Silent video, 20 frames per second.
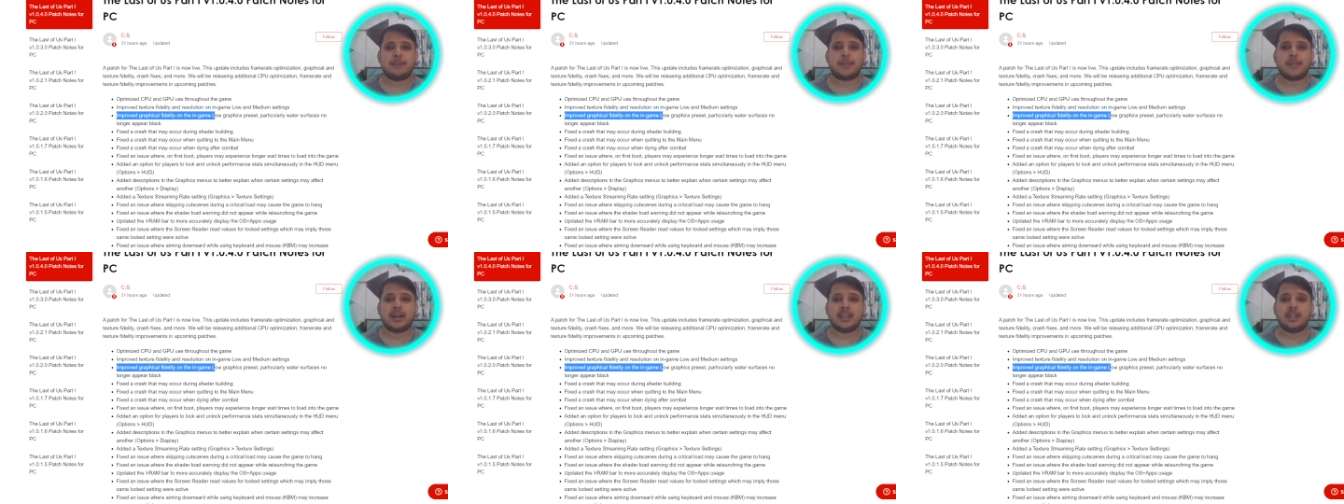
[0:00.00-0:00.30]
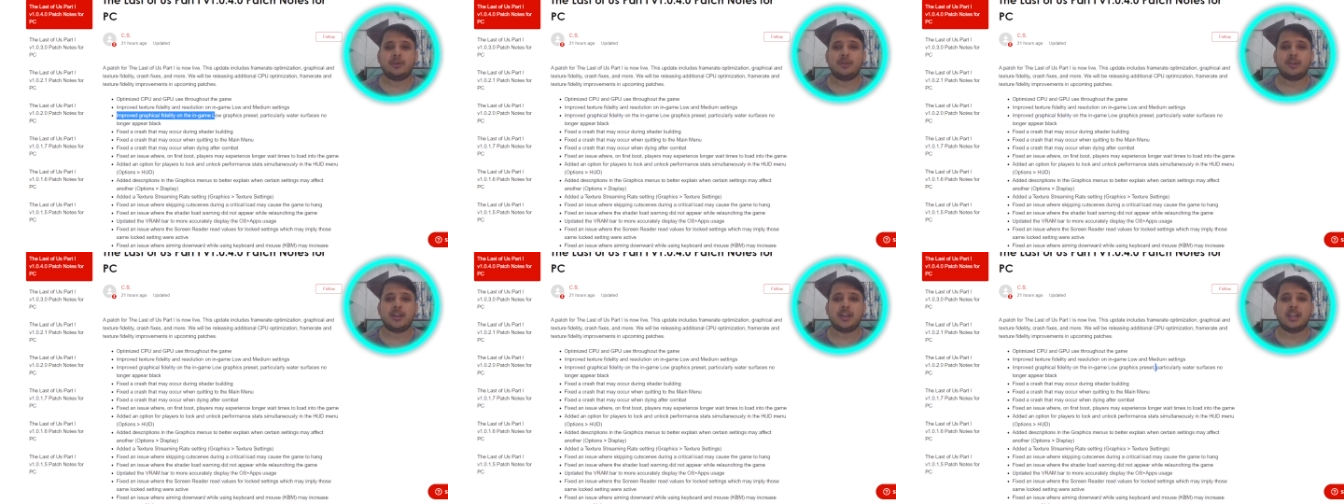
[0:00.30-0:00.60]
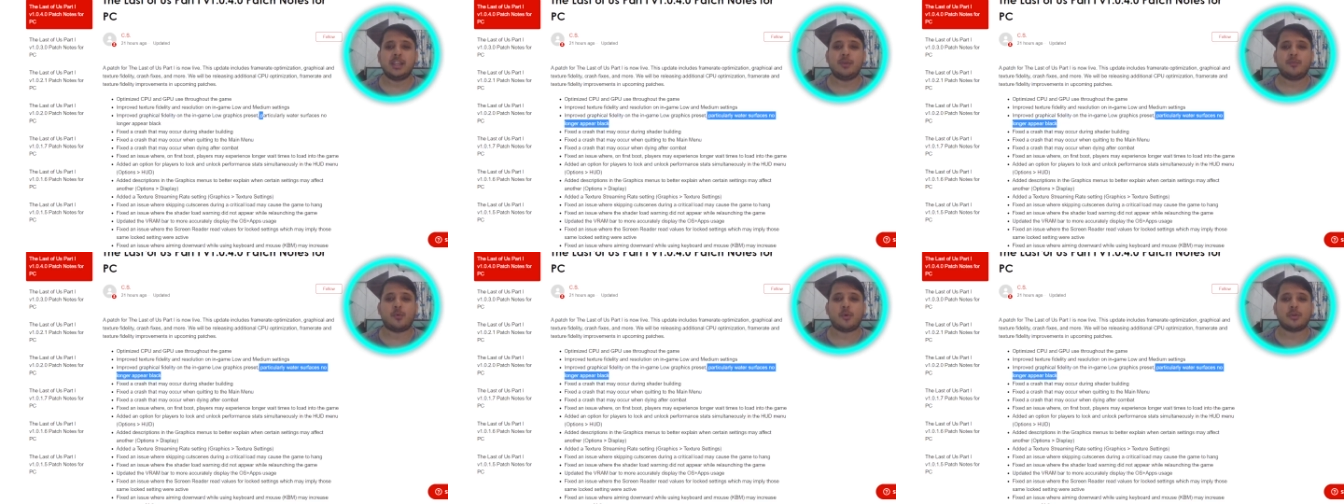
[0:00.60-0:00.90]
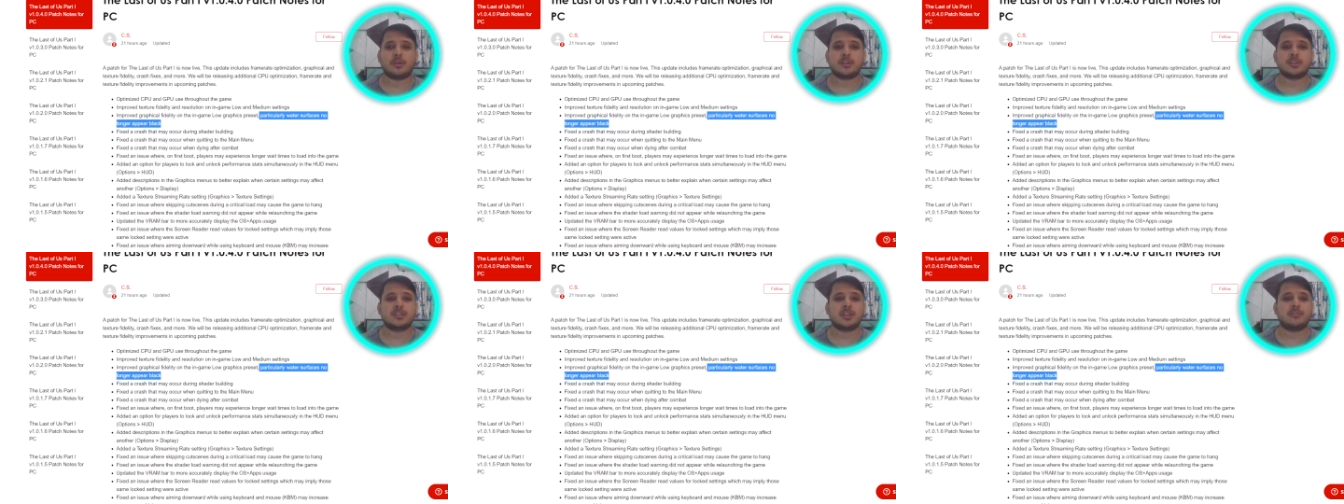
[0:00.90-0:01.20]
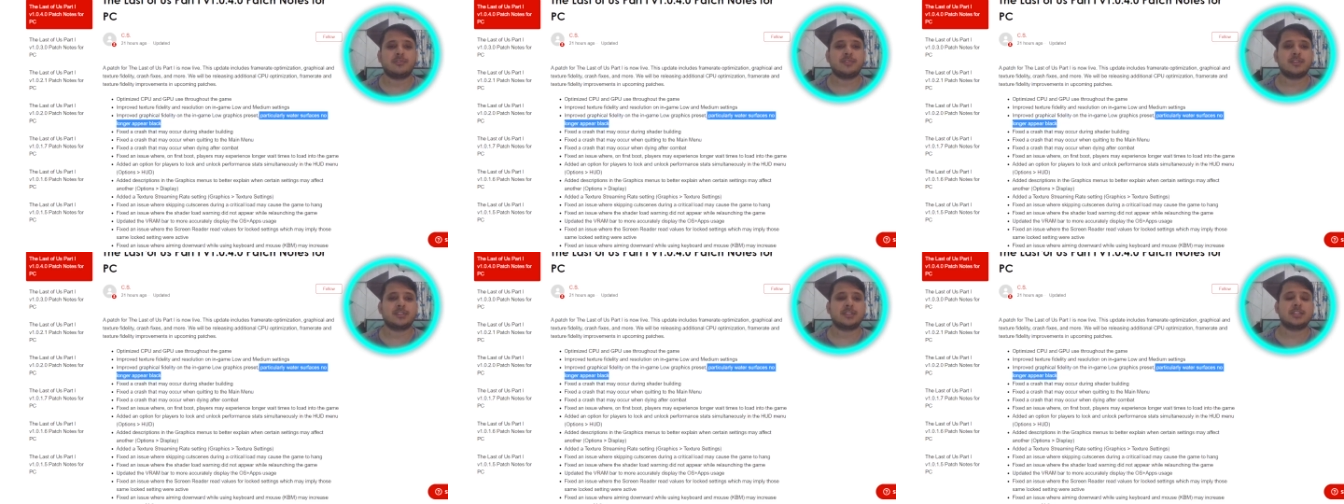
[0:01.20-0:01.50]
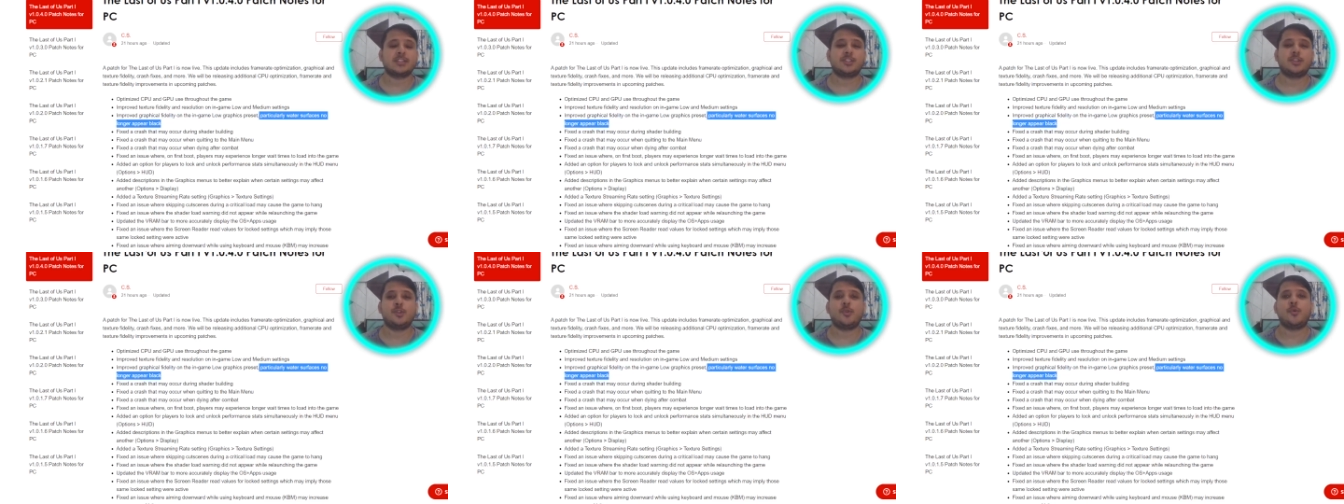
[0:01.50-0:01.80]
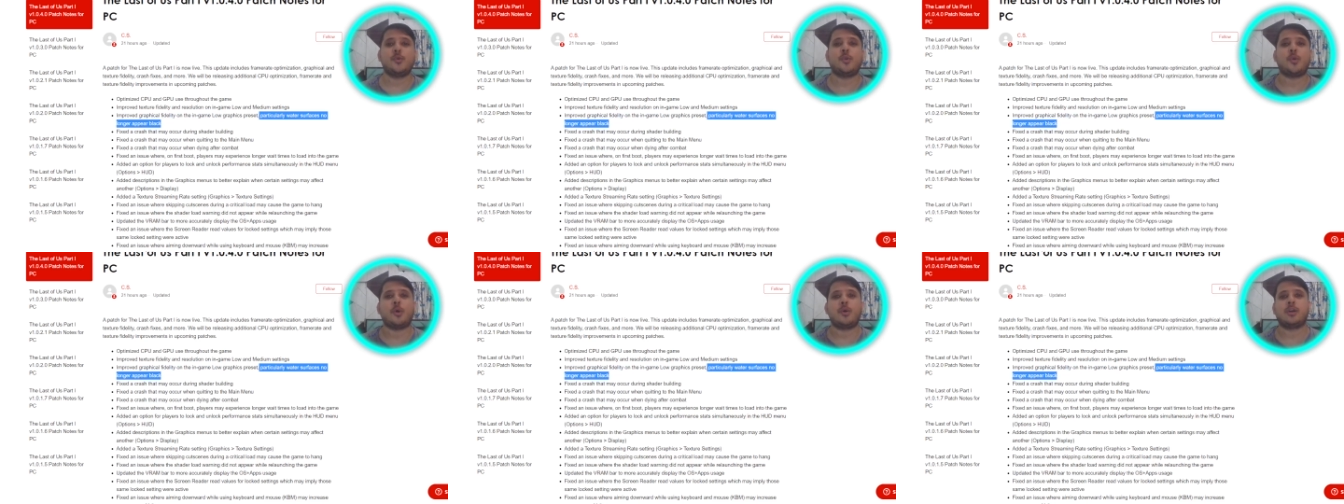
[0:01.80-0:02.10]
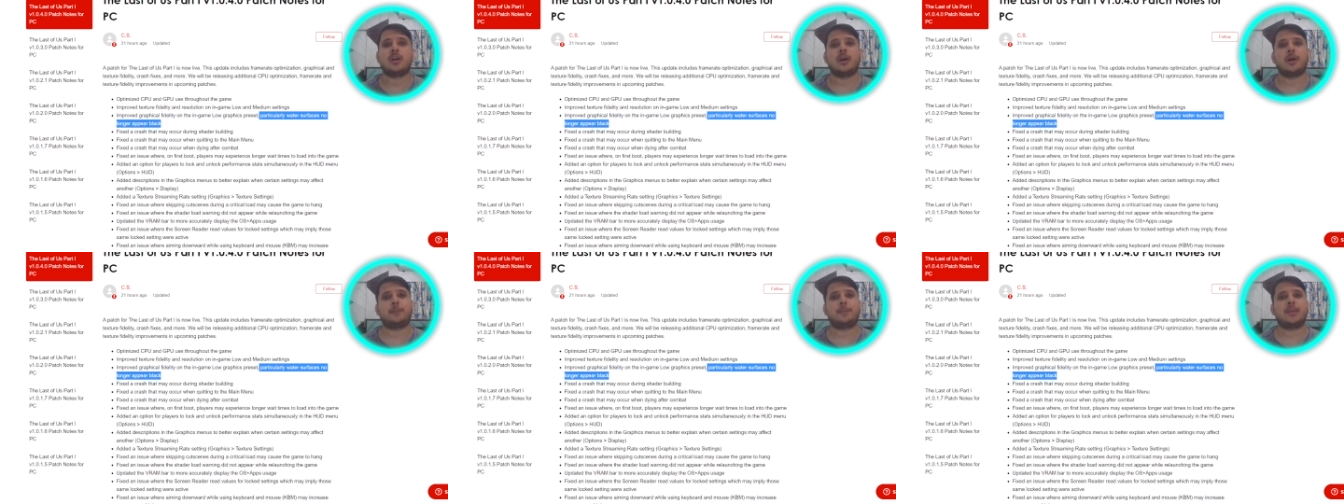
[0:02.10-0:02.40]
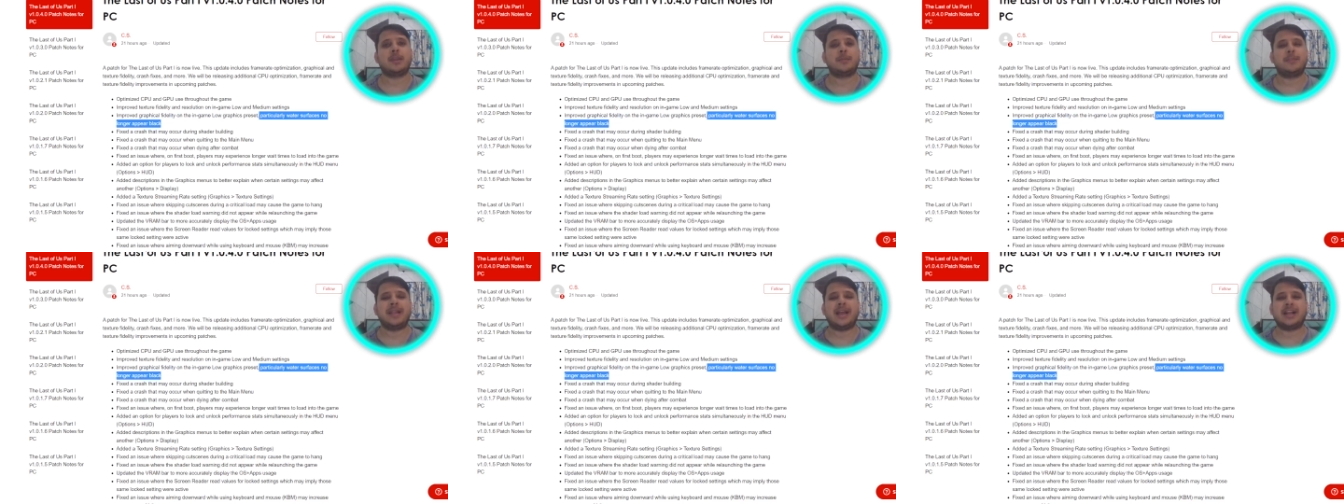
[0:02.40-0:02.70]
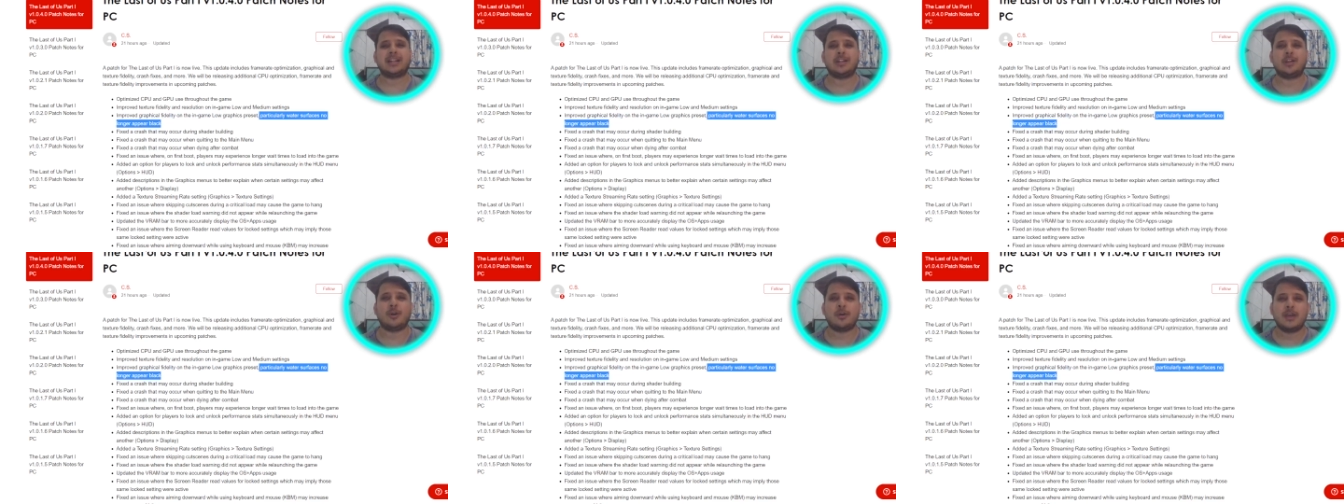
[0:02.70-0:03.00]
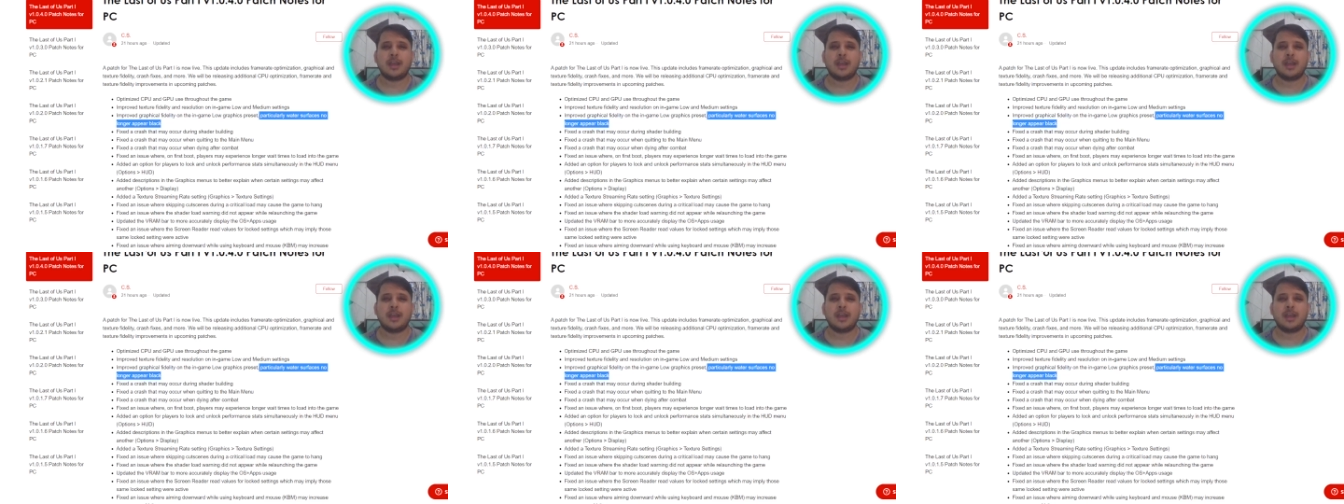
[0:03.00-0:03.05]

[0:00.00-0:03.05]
particularly water surfaces no longer appear black. Now